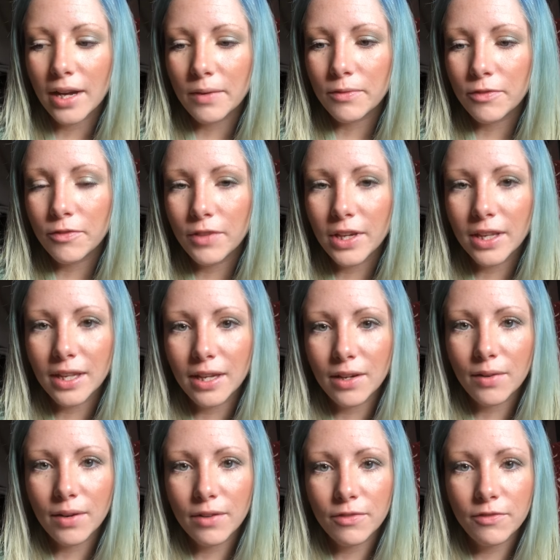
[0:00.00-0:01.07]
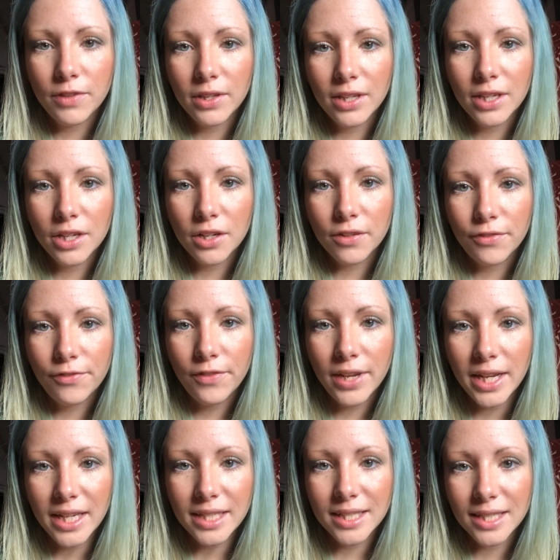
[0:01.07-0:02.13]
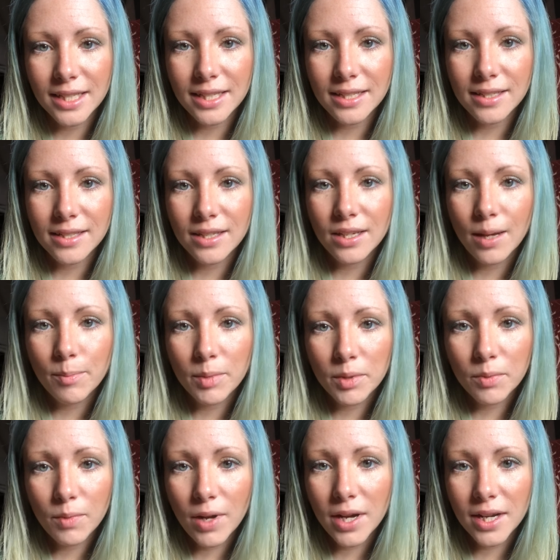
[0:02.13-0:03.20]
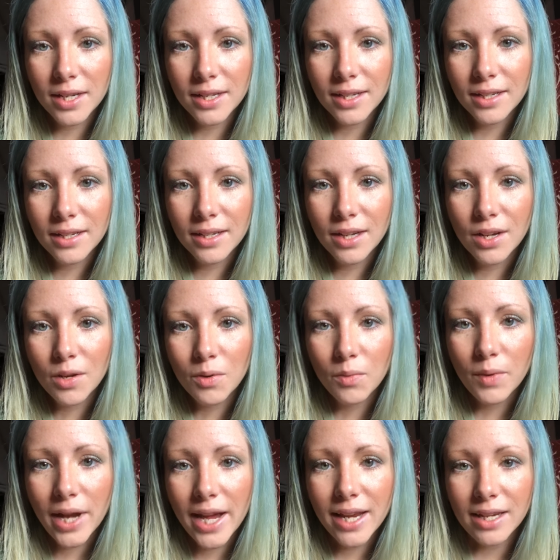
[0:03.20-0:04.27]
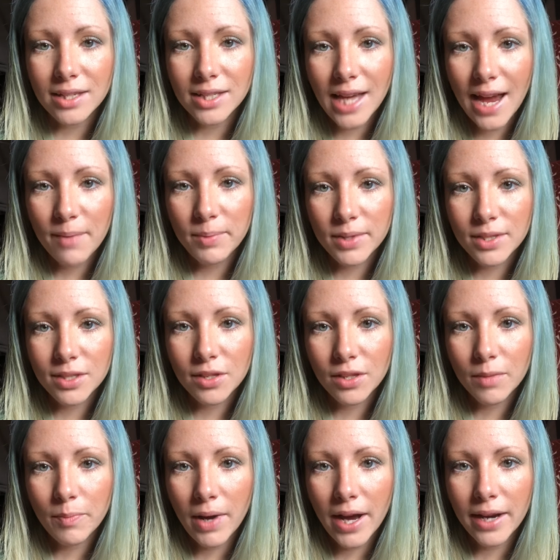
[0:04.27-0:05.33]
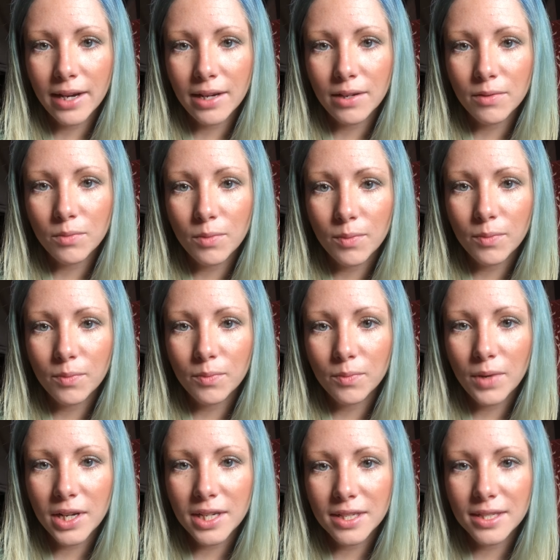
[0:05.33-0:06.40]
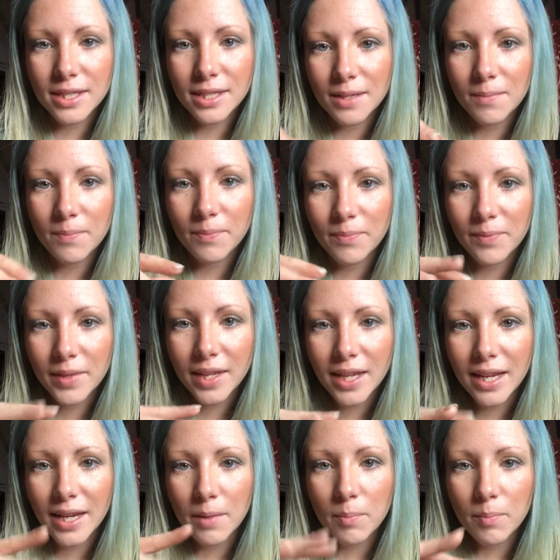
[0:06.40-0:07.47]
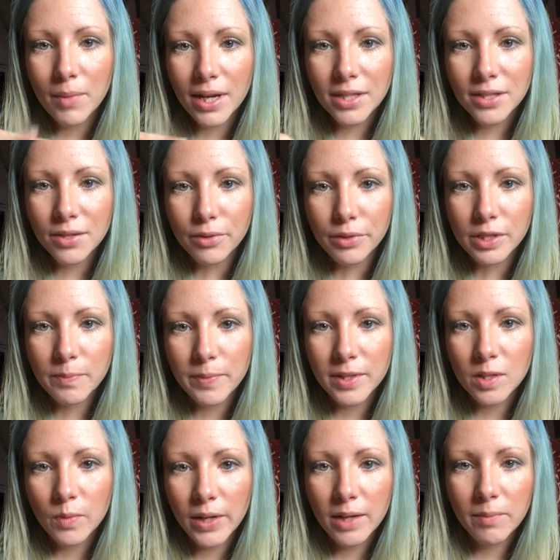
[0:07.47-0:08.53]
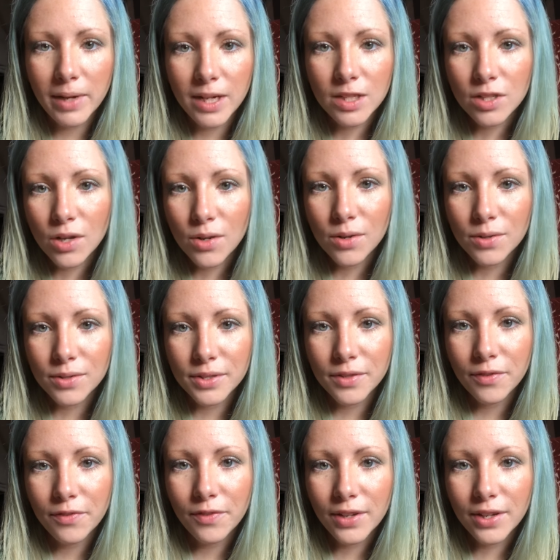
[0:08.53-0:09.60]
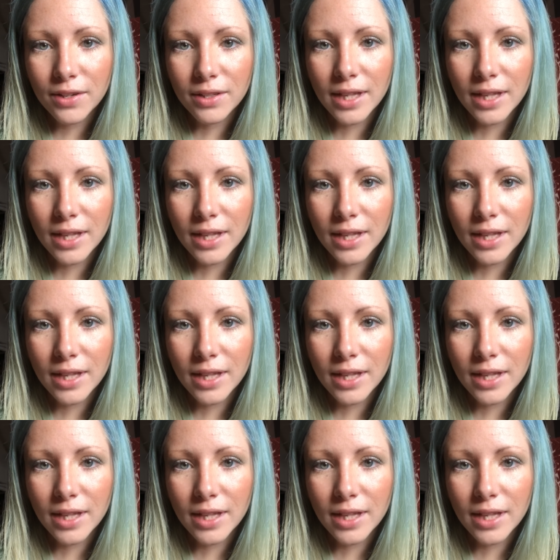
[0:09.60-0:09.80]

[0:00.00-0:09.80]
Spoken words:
Feeling your feet is the number one way to tap into the body. What does the muscles between my toes feel